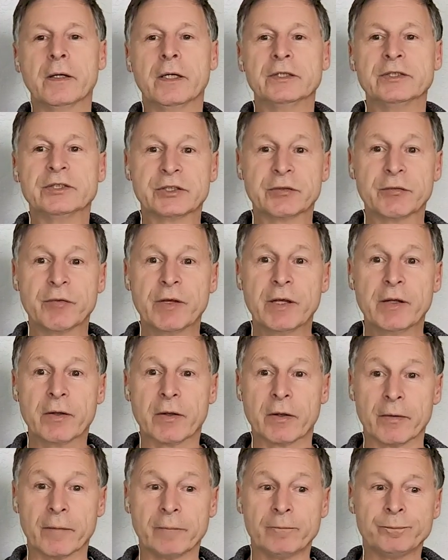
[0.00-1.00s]

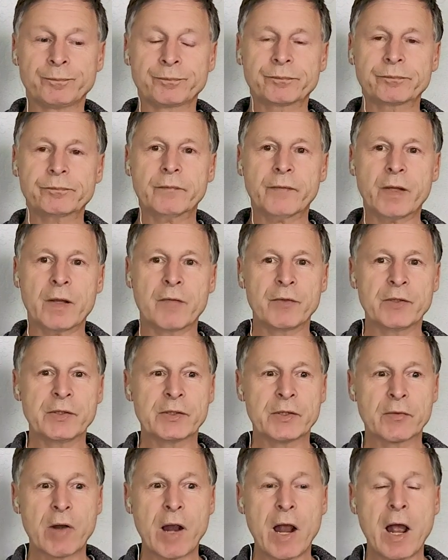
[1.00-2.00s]
Sweden with
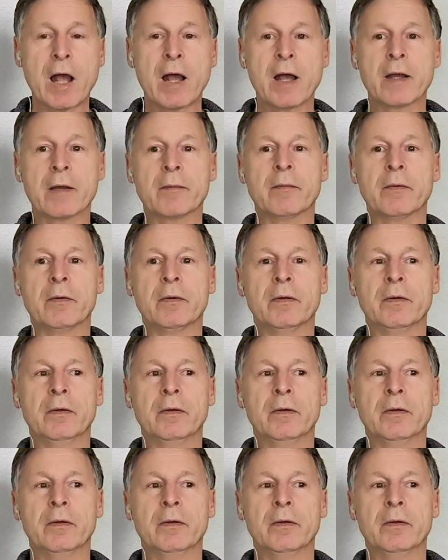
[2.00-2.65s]
crime,